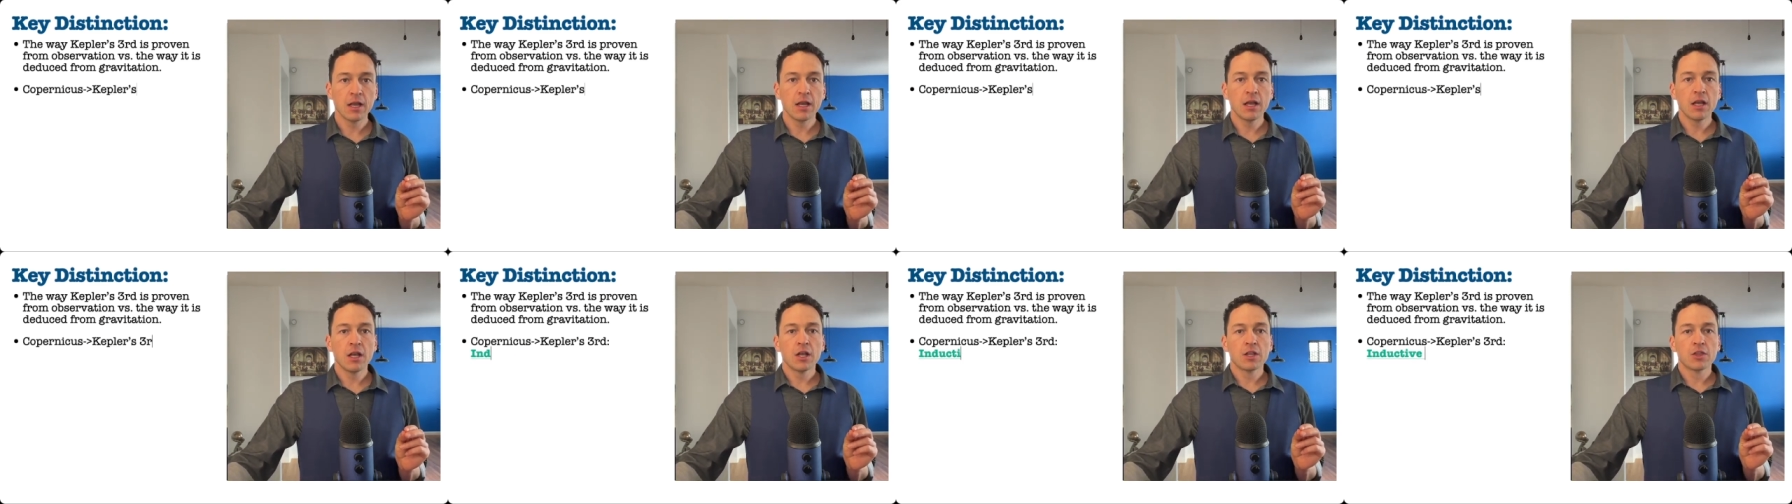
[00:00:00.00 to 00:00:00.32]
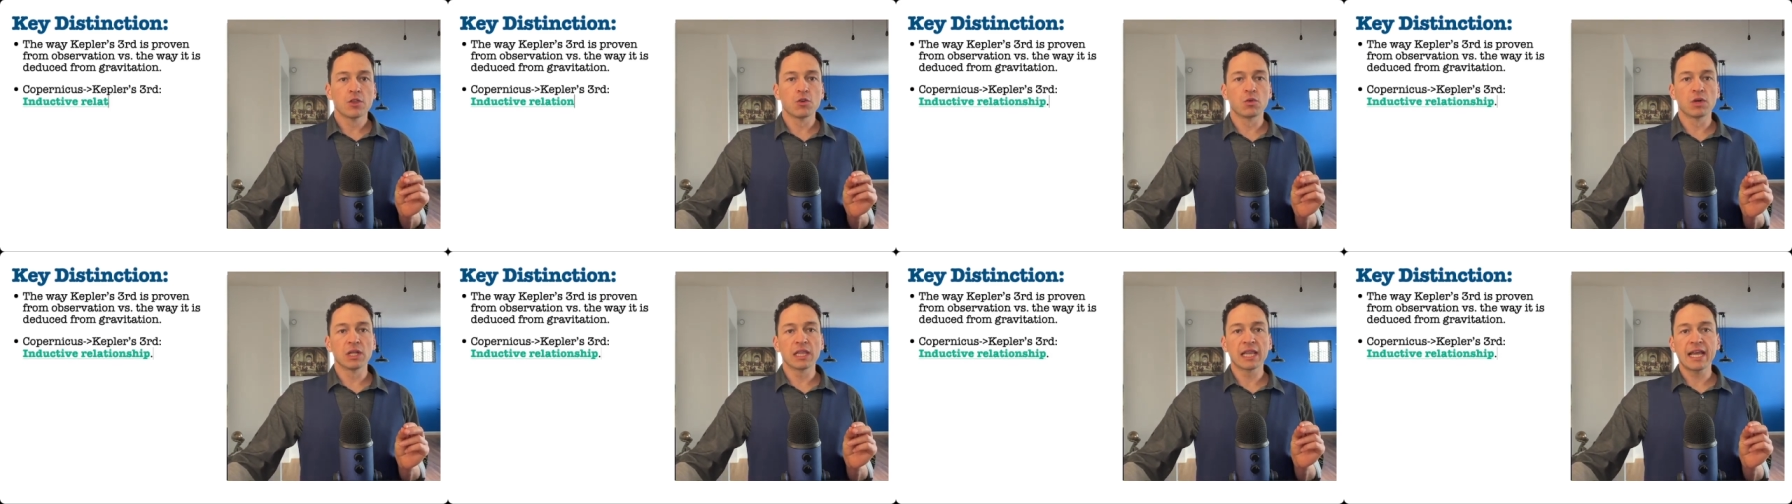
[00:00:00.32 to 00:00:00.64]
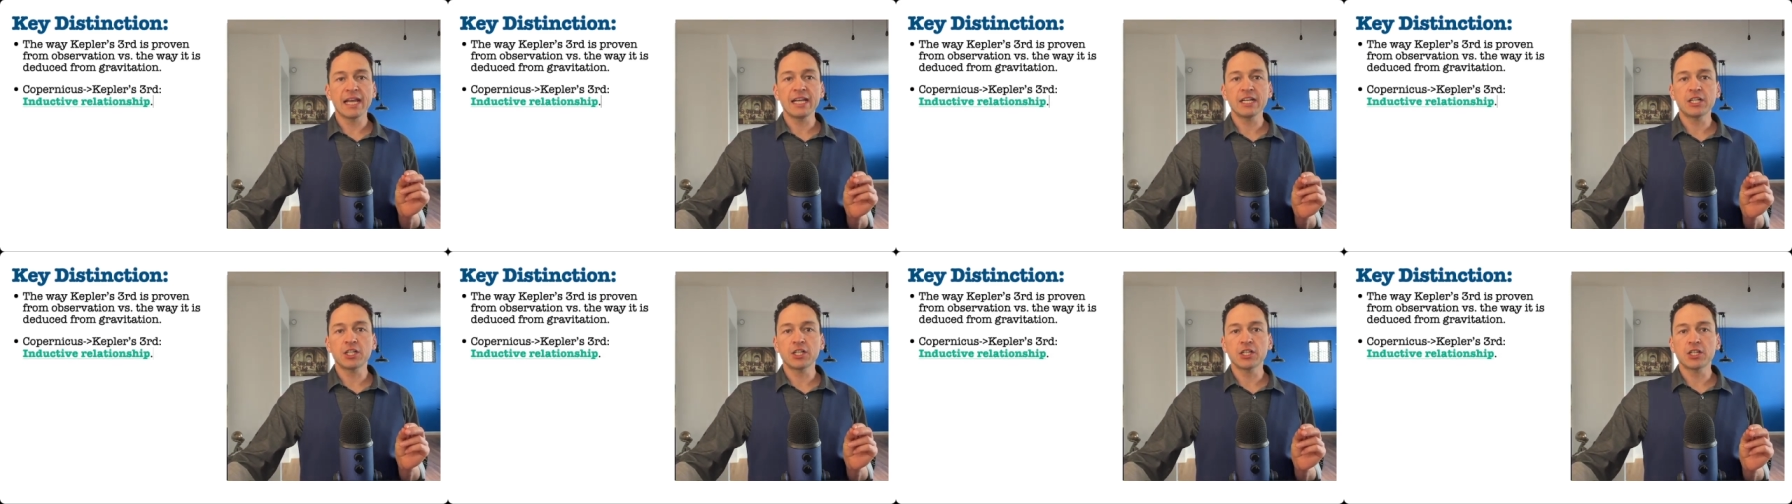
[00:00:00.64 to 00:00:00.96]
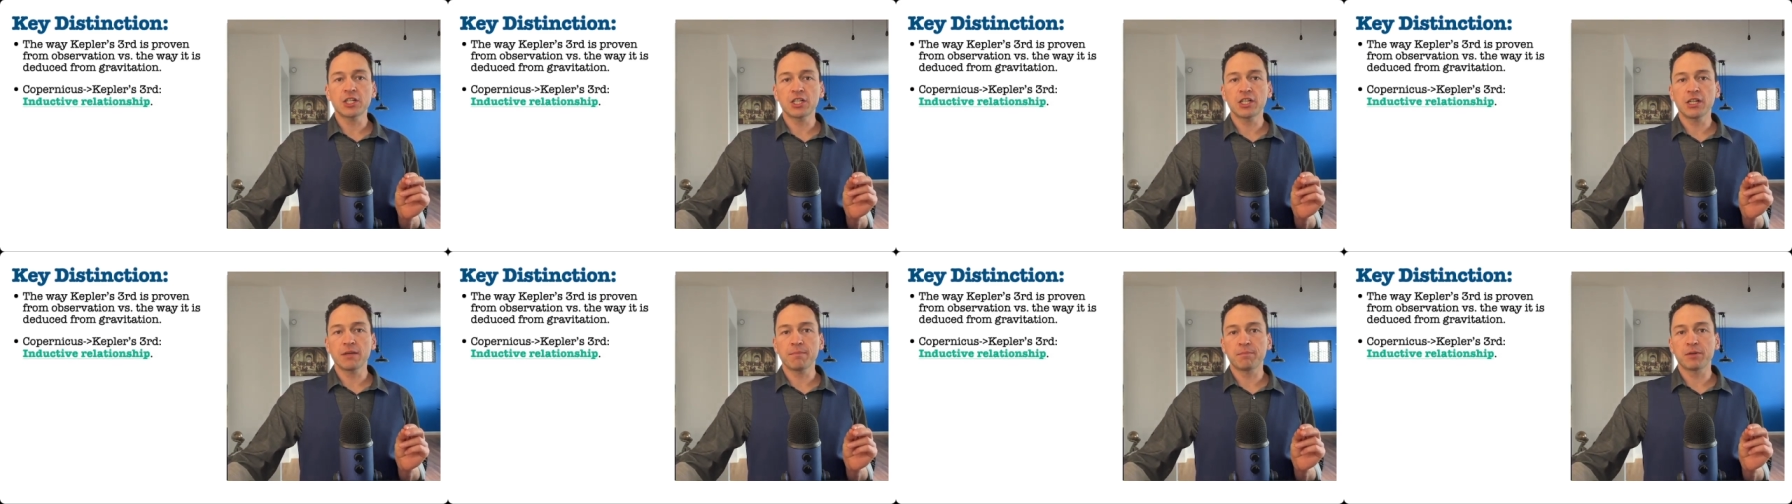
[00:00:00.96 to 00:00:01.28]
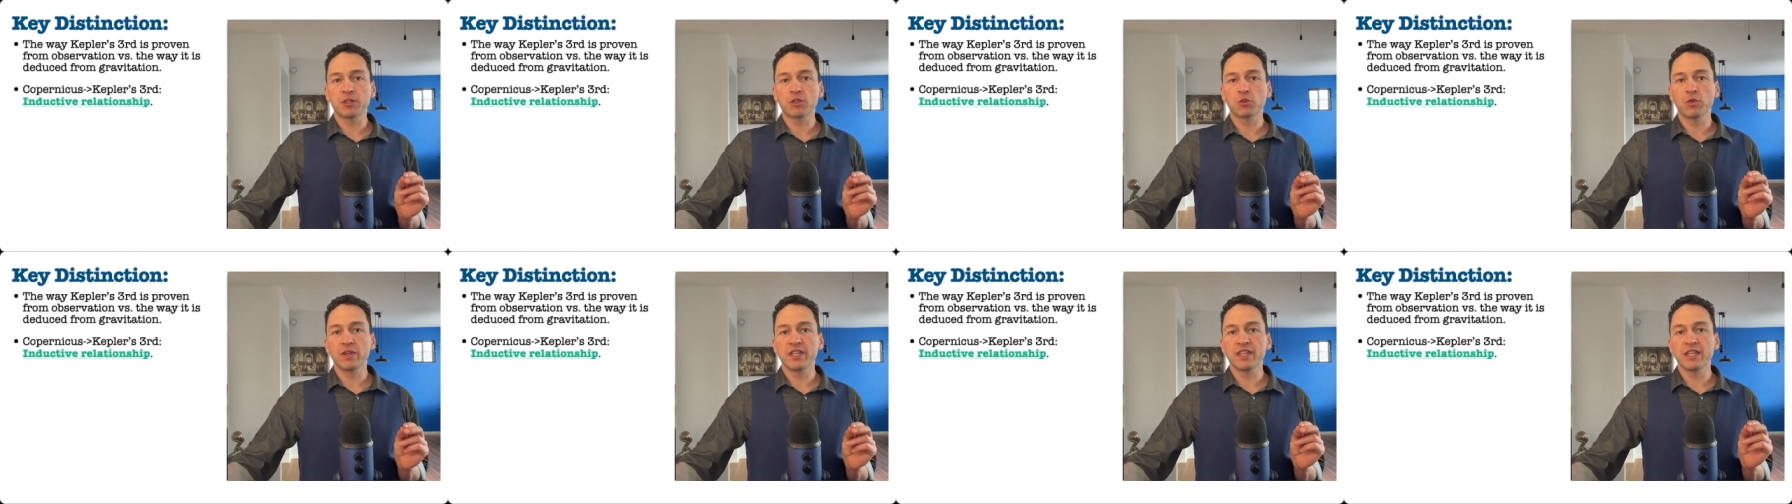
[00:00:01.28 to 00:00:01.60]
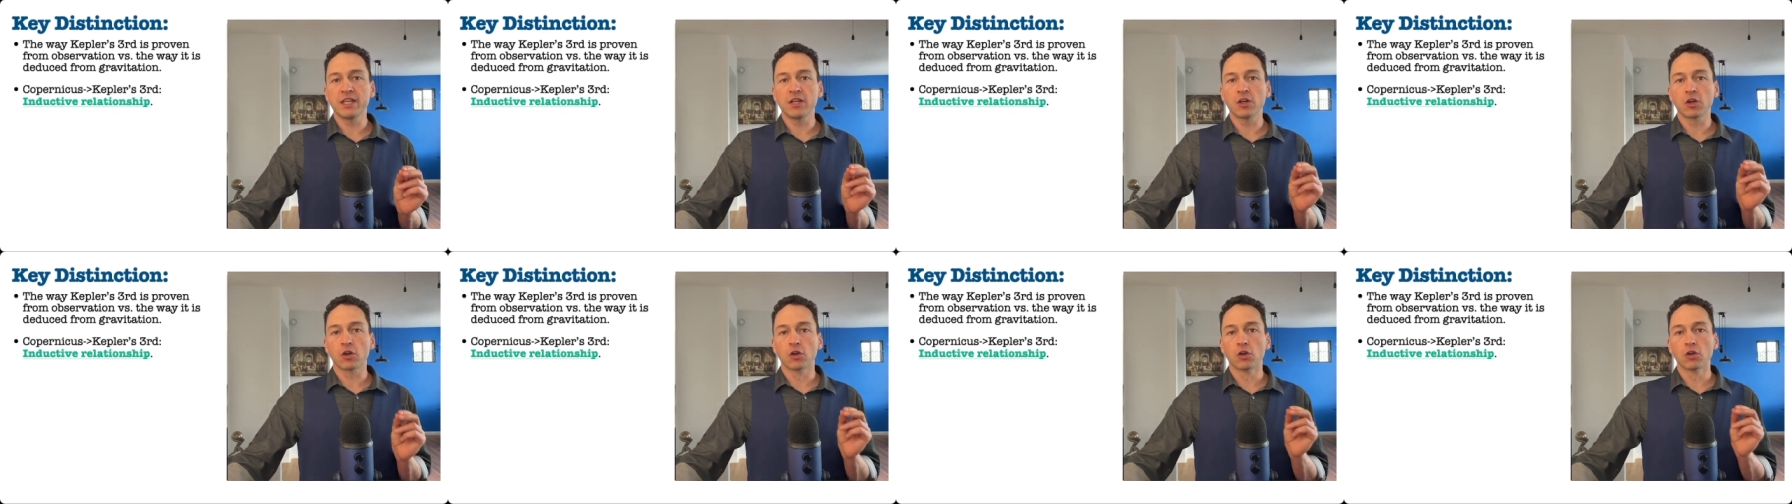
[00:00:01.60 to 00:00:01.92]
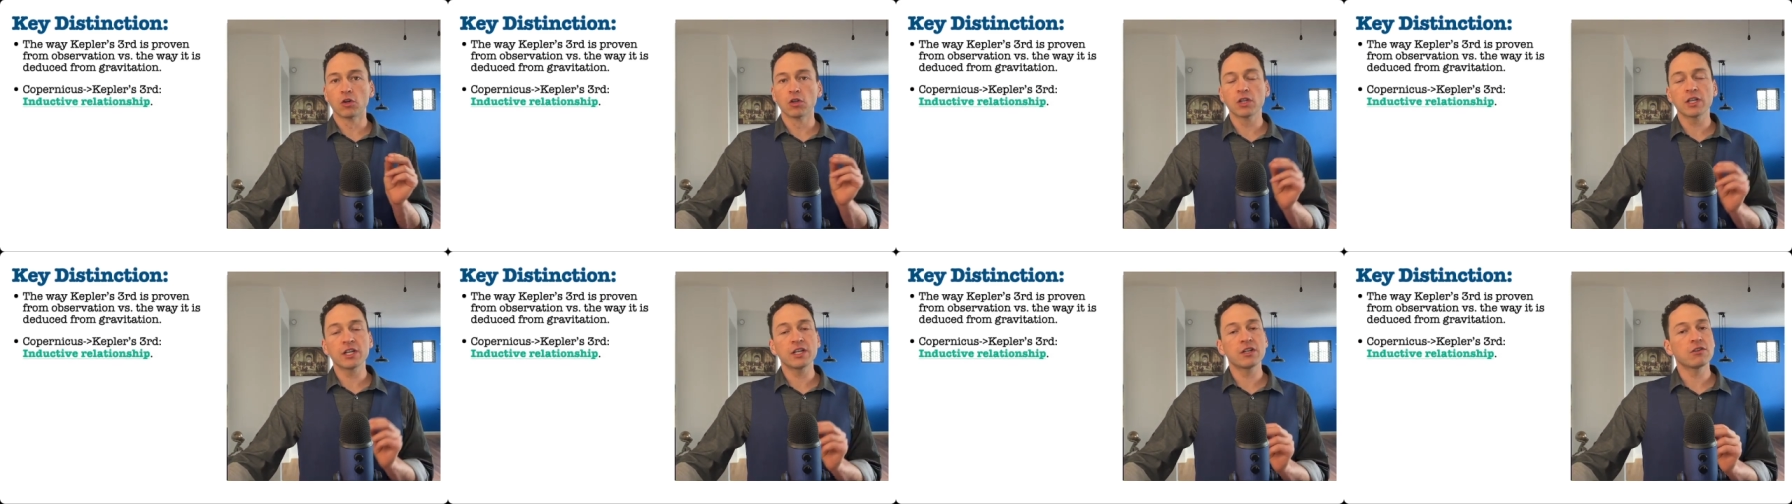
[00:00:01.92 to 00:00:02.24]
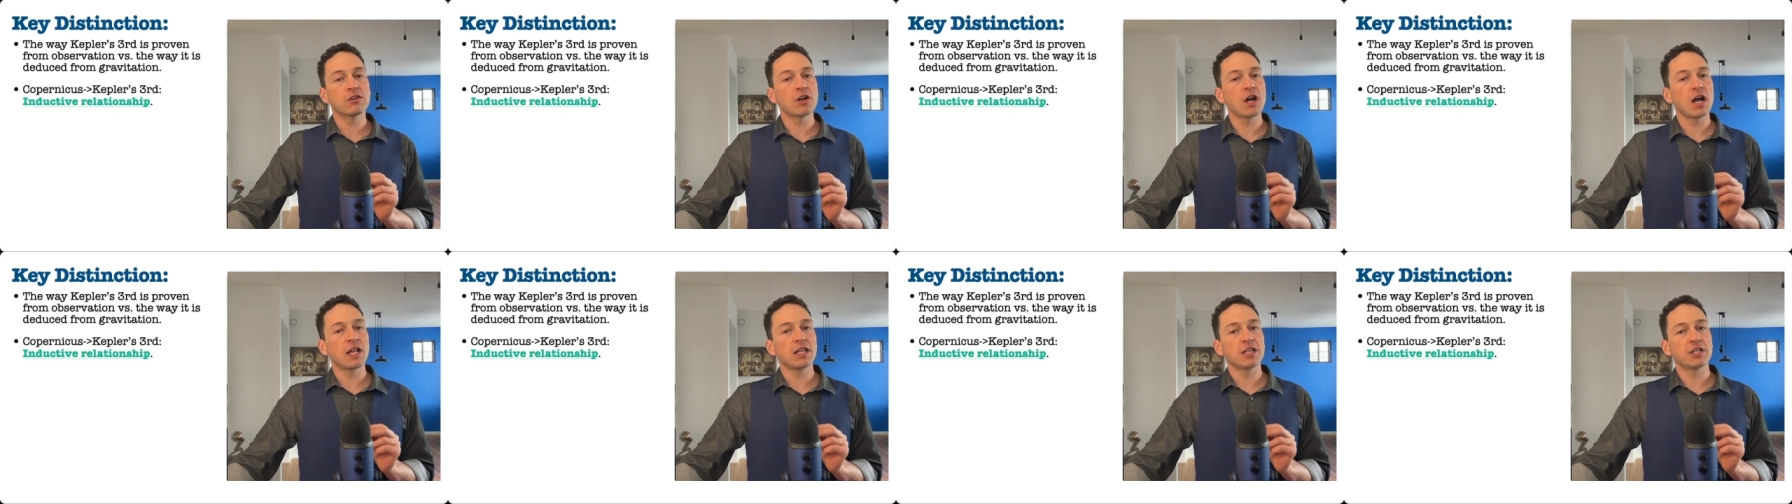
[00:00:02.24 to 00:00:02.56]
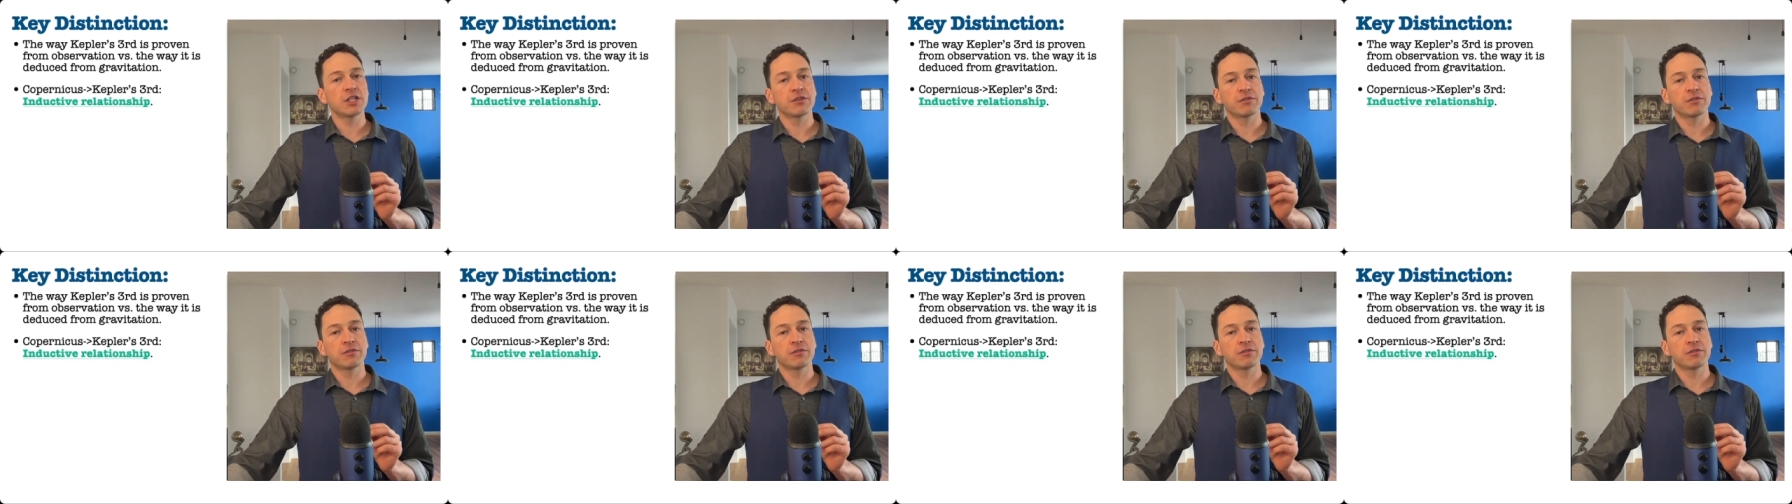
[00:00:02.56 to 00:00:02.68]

The relationship between the earlier knowledge